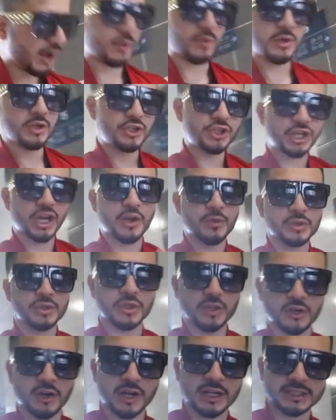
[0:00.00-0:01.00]
I will share with
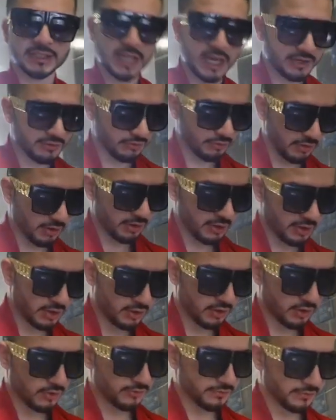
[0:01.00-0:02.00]
you guys later on,
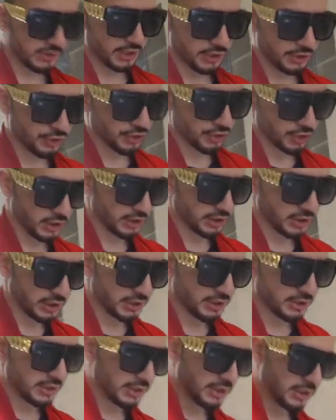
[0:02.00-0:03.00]
hopefully
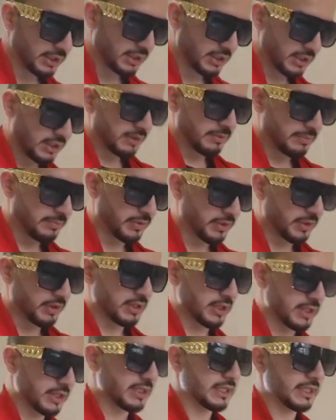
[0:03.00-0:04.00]
inshallah.
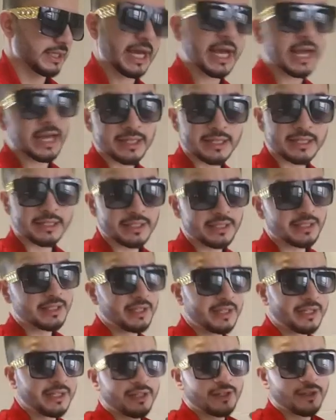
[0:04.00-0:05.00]
But yeah,
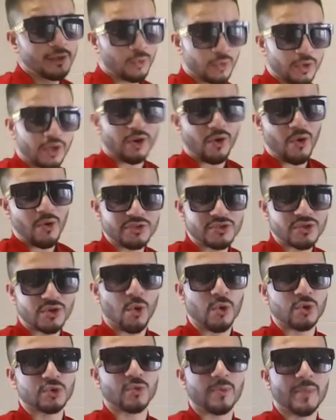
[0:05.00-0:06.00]
we are going to
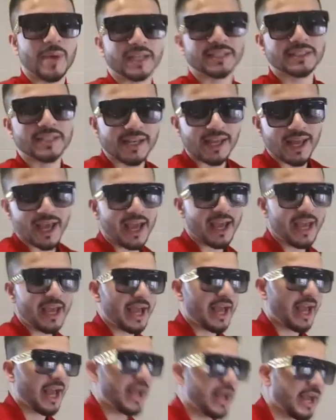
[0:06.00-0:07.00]
Causeway Bay
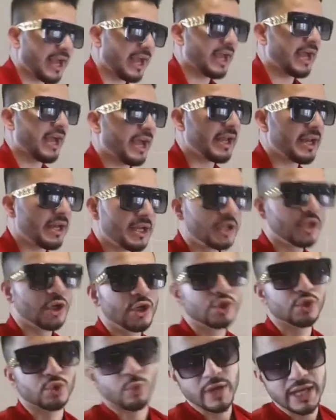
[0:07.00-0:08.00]
today. And
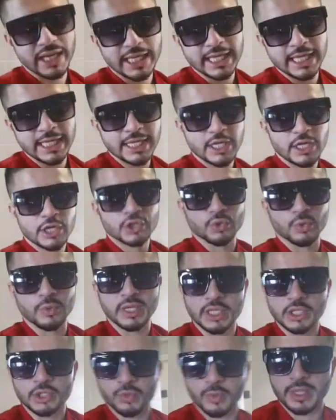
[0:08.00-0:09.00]
uh, Tweeny,
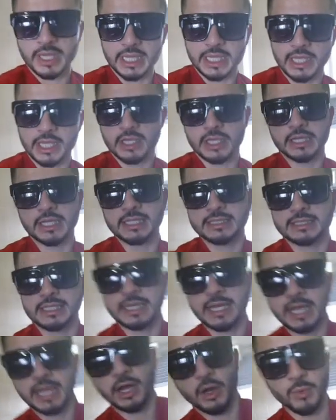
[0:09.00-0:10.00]
Tweeny, Tweeny,
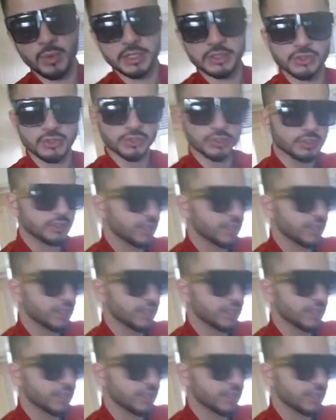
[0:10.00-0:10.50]
yesterday I went to